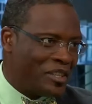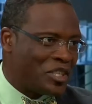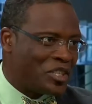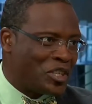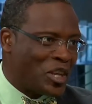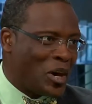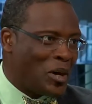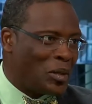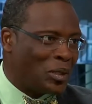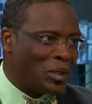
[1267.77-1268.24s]
if the
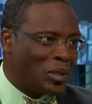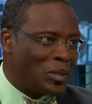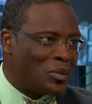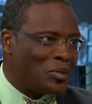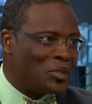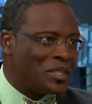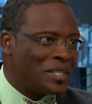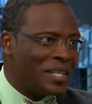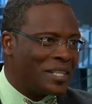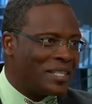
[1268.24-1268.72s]
salt
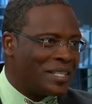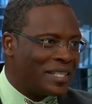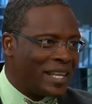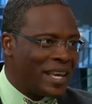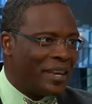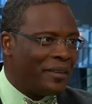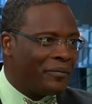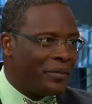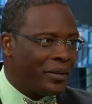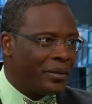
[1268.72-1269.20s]
loses its
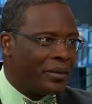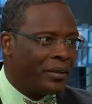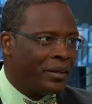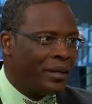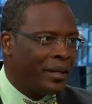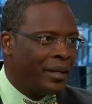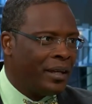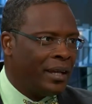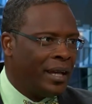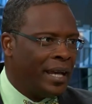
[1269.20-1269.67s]
savior,
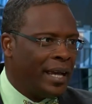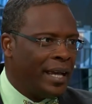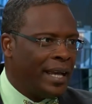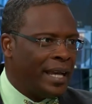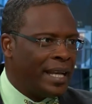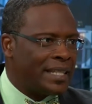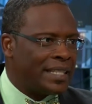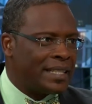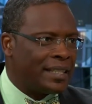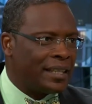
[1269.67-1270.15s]

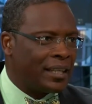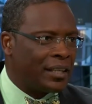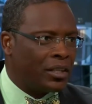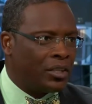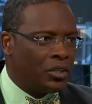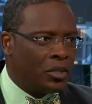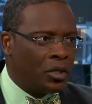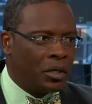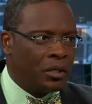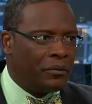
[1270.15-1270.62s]
it's
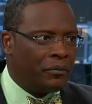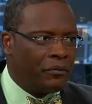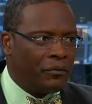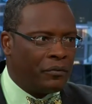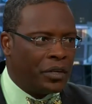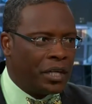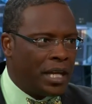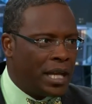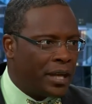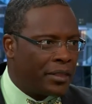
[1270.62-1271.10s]
good
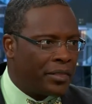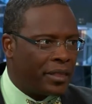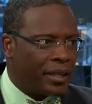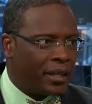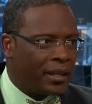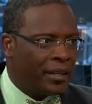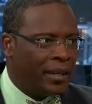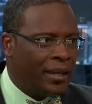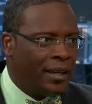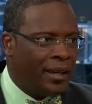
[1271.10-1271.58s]
for
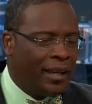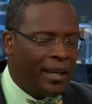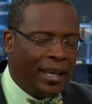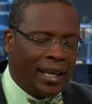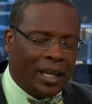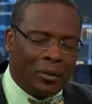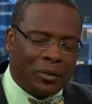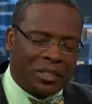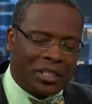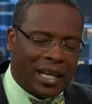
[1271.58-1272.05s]
nothing.
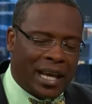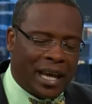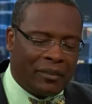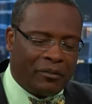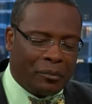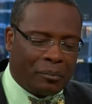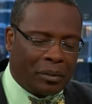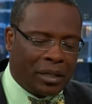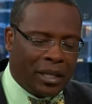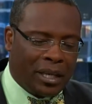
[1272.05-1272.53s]
And it was
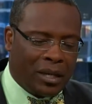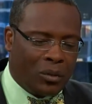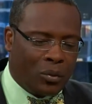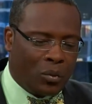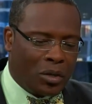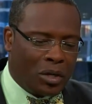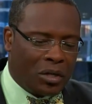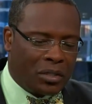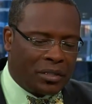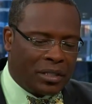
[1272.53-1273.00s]
kind of a play
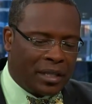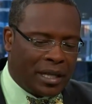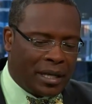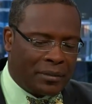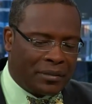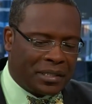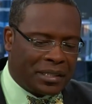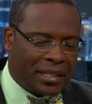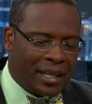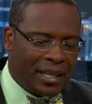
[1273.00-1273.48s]
on words that
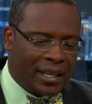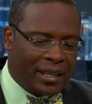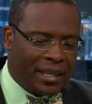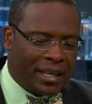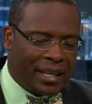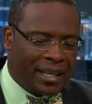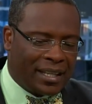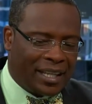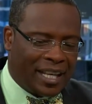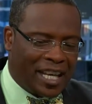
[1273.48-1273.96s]
I was
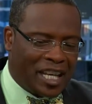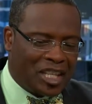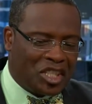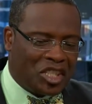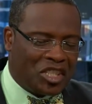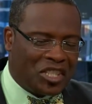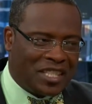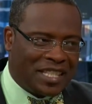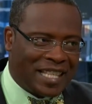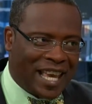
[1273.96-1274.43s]
saying that
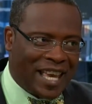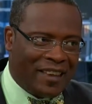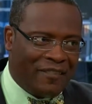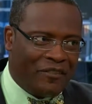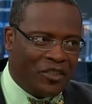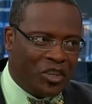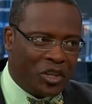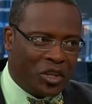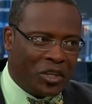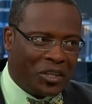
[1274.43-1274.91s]
it's
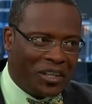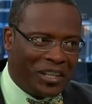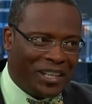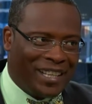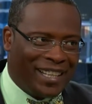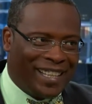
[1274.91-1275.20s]
savior,